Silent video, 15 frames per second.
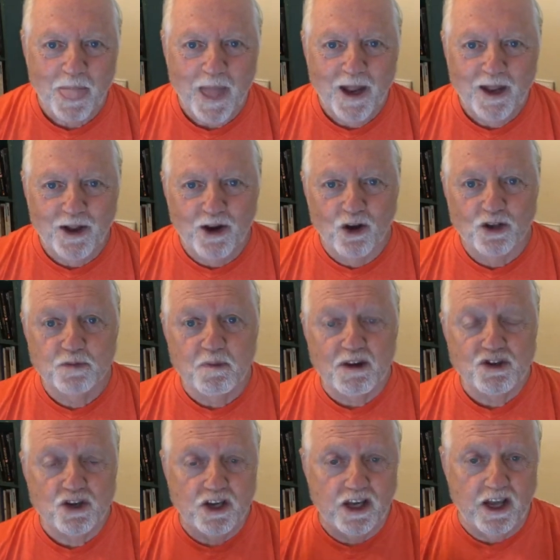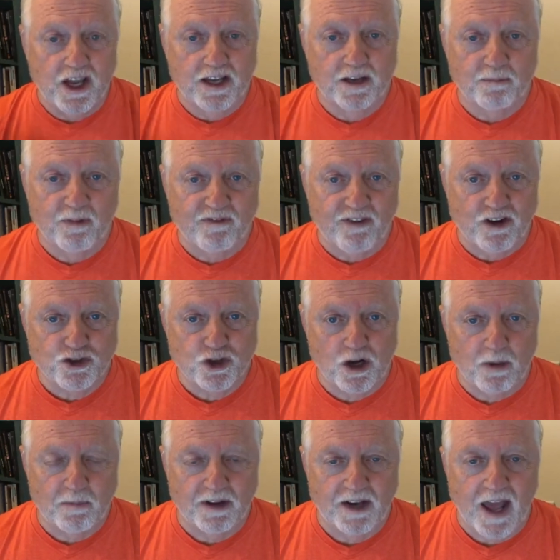Especially in the profession
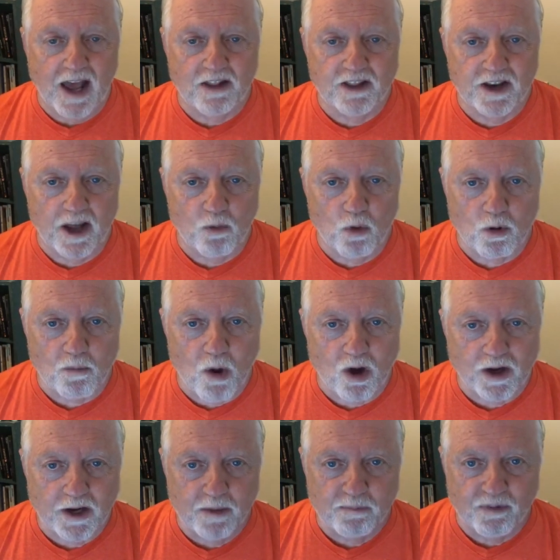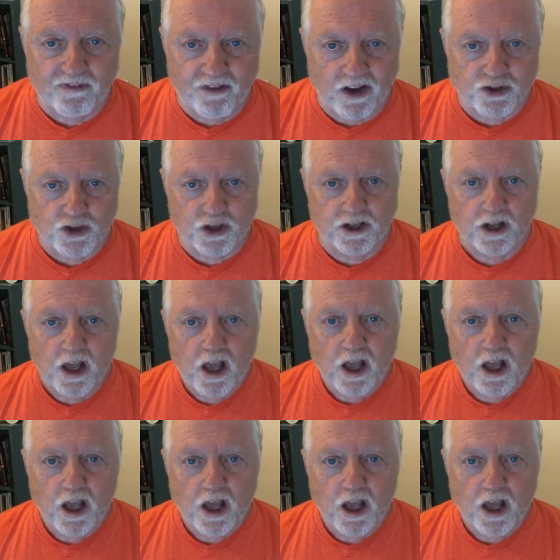I'm in now, the network marketing profession,